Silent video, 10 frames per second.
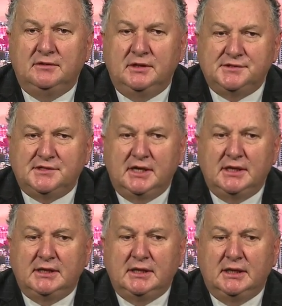there's
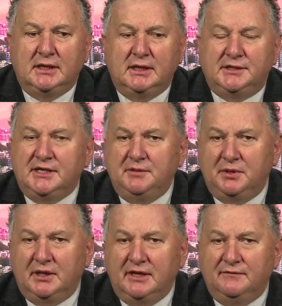a, uh, a
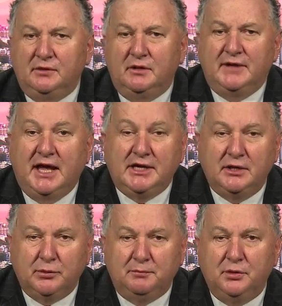deeper level of
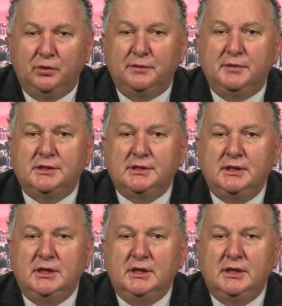underemployment,